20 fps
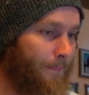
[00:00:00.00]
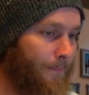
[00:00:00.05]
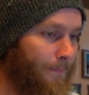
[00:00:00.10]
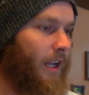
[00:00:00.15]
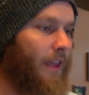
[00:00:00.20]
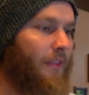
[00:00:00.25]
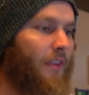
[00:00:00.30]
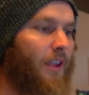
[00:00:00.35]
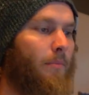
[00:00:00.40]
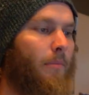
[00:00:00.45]

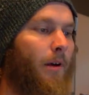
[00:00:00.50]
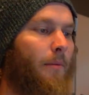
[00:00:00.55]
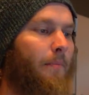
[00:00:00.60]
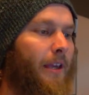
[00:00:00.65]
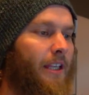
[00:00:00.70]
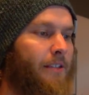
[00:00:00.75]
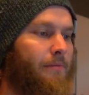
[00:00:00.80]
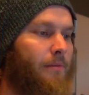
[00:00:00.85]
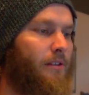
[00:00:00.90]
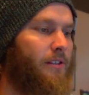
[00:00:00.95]
Nothing But
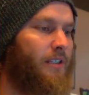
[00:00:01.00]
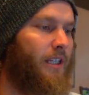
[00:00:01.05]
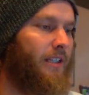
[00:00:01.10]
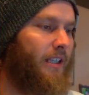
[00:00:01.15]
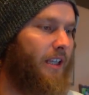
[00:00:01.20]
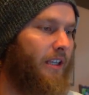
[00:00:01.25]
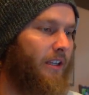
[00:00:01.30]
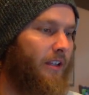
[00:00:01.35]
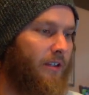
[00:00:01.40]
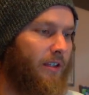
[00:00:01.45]
Baseball said,
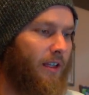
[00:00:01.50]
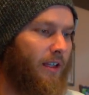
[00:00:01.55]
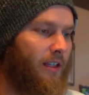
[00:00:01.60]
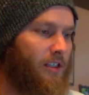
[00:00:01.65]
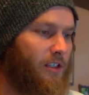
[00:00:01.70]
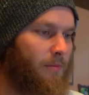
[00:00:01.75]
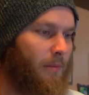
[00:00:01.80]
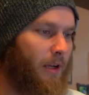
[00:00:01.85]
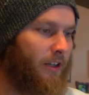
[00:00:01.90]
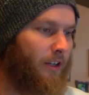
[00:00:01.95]
can you tell
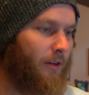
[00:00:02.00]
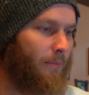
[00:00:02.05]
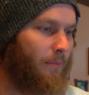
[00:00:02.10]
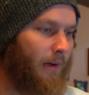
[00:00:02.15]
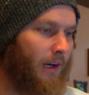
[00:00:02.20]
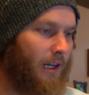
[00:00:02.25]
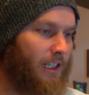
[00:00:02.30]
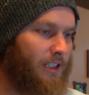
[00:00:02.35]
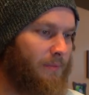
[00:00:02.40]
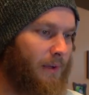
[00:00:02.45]
us about your
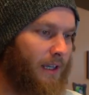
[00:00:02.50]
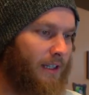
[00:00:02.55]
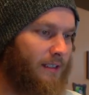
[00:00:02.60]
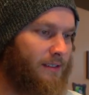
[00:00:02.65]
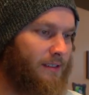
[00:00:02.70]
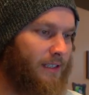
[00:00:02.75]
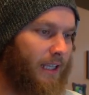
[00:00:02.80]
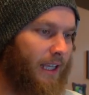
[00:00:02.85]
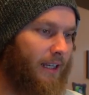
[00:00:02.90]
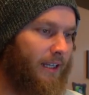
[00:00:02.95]
prospect
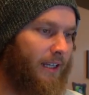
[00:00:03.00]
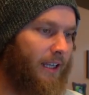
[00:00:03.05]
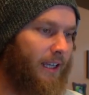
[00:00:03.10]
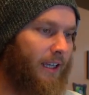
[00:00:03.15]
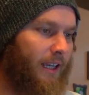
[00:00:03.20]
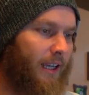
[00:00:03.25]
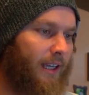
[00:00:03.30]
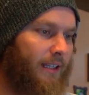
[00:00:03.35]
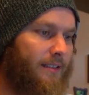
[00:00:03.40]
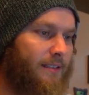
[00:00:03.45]

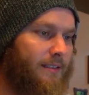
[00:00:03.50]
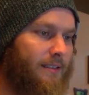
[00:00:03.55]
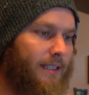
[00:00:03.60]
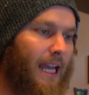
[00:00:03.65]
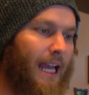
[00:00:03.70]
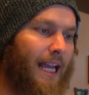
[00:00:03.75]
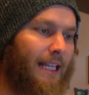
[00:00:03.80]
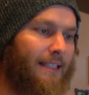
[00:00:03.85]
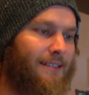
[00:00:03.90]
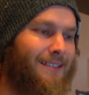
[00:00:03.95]
standing and
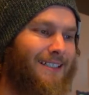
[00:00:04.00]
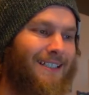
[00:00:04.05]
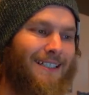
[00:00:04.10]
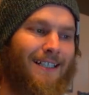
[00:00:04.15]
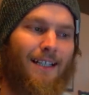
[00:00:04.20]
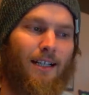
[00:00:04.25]
stats?